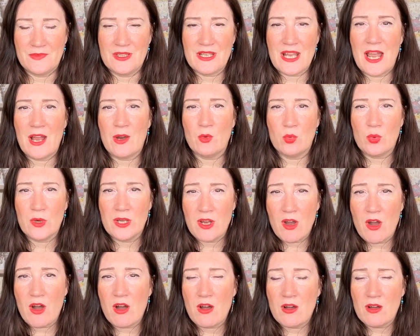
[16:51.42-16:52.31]
Now,
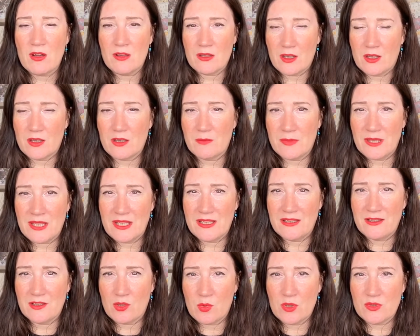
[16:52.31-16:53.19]
we are going to be
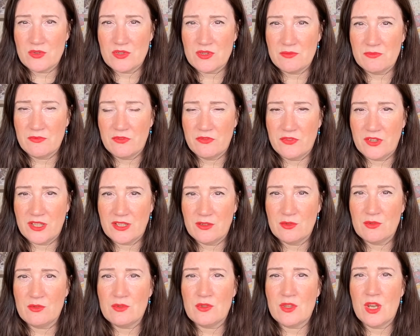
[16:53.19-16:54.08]
in the quantum
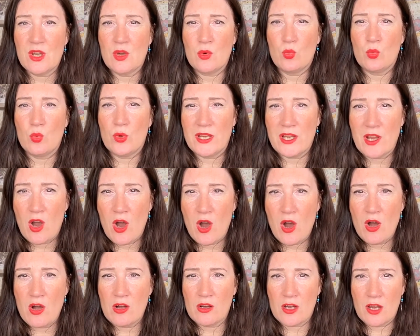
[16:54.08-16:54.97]
field. We
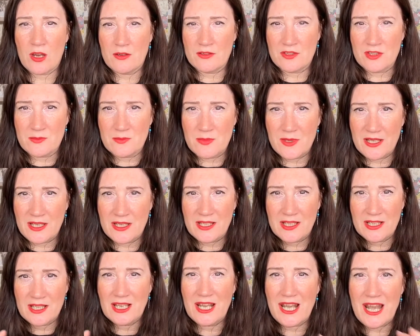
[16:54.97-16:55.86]
are going to
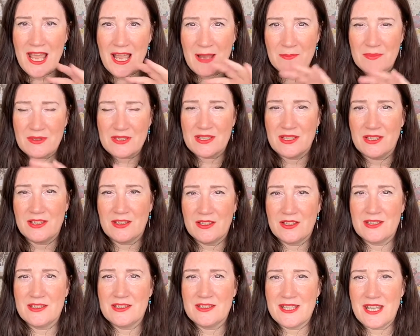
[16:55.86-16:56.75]
be collapsing
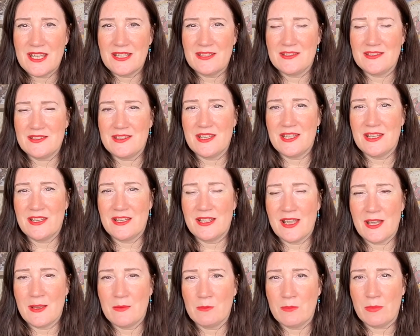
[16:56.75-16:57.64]
and
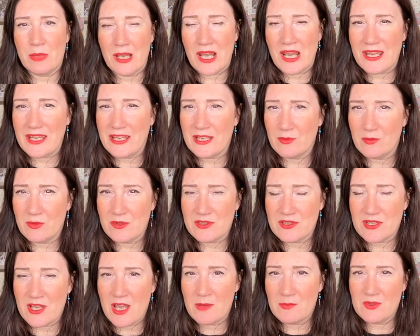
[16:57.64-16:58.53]
condensing and playing
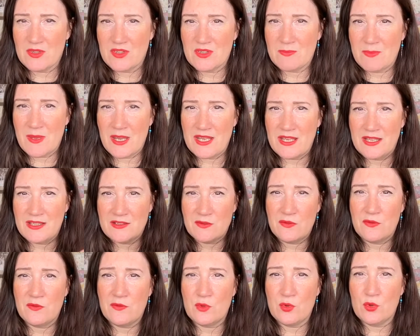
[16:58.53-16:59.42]
with time and space
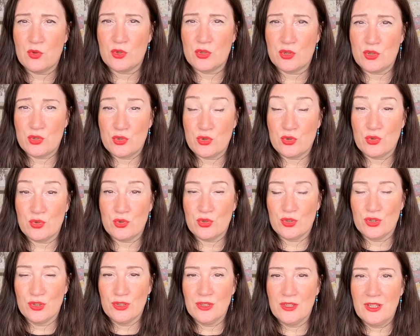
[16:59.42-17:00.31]
for
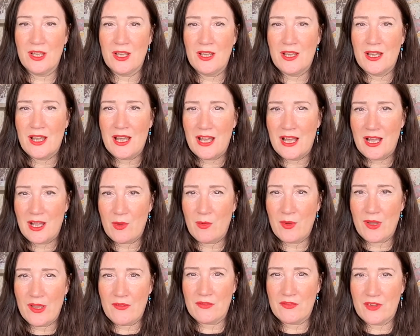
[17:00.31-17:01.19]
sure.
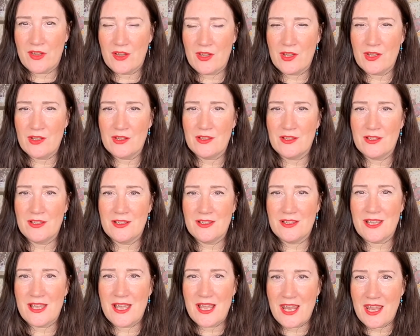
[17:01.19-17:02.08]
However,
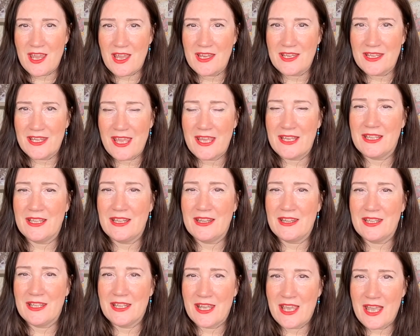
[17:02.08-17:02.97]
like
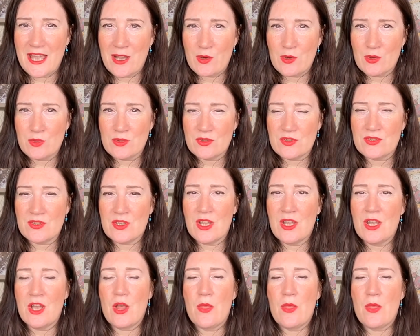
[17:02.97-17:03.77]
anything else,